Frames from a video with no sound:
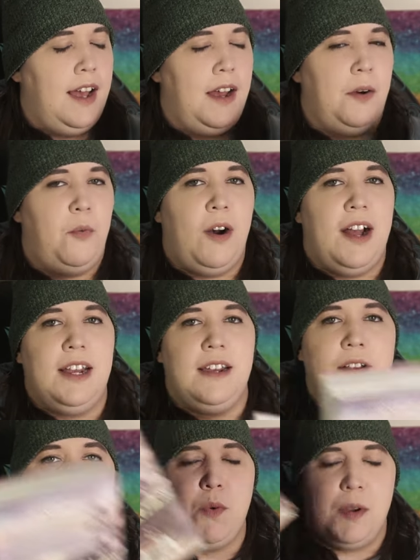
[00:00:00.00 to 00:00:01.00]

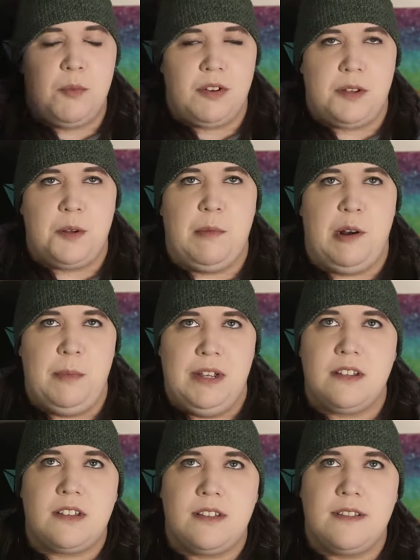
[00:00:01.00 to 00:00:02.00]
One, one more little
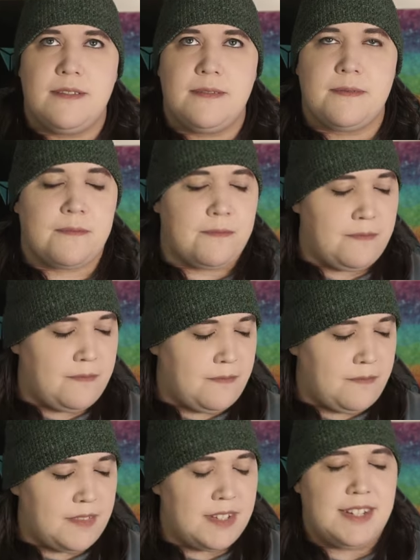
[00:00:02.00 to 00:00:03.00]
moment
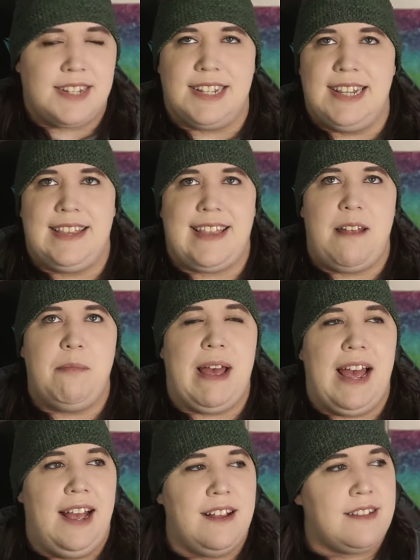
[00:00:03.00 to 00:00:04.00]
to let that
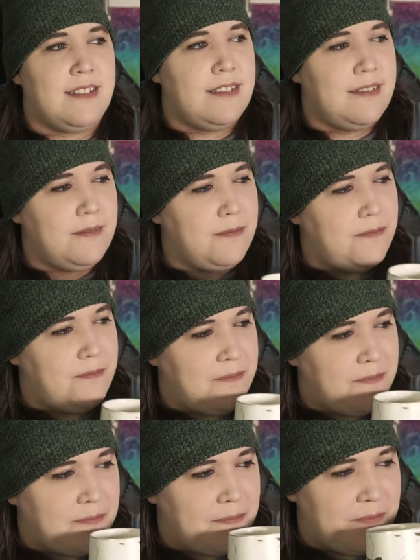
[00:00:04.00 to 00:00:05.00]
pass.
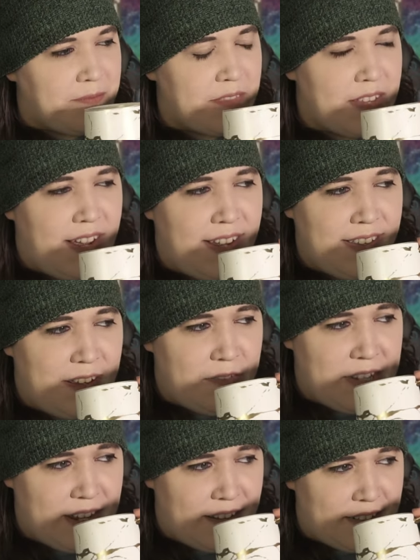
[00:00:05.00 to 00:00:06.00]
I love
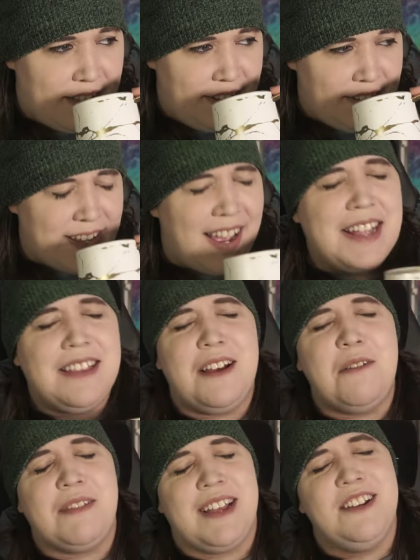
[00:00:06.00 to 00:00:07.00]
the ducklings. I
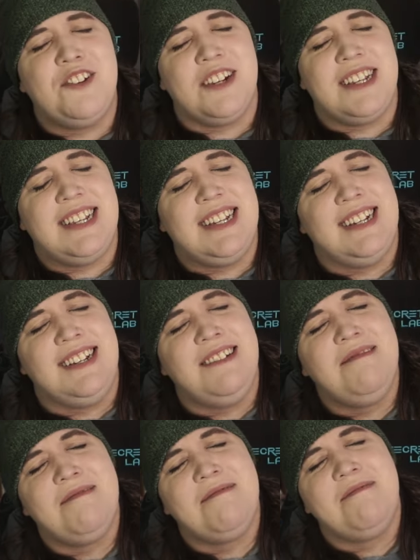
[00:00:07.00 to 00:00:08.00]
love Lan Jingyi.
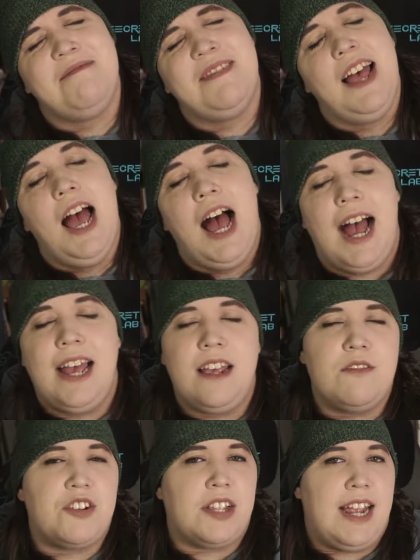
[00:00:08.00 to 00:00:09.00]
I
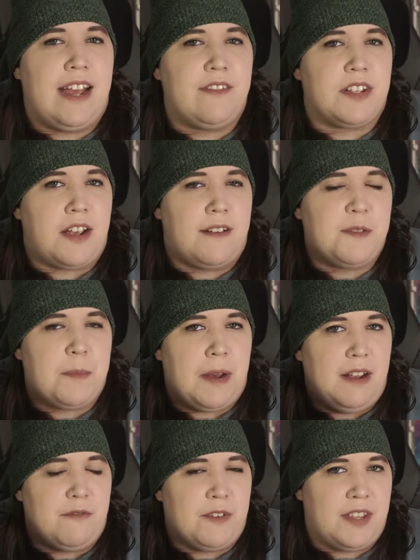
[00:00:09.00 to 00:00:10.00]
usually have a soft
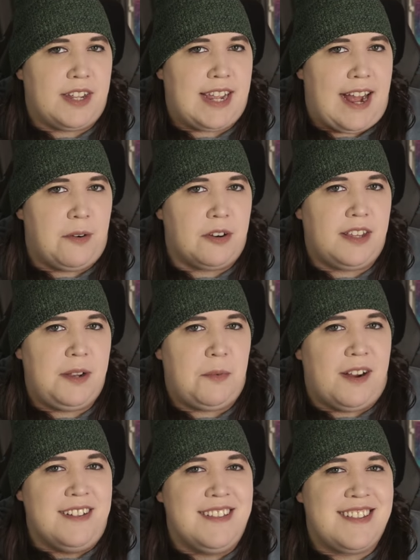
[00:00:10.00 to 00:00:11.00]
spot for the cowardly
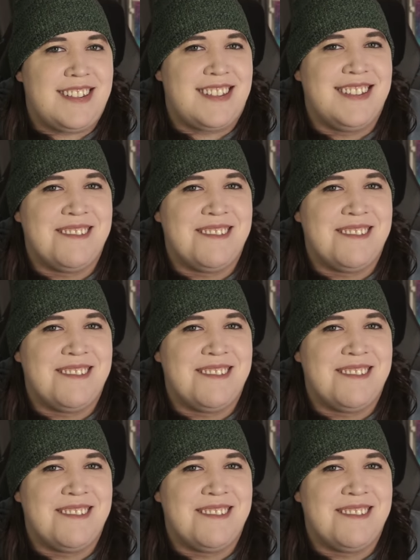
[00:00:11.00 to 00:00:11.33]
ones.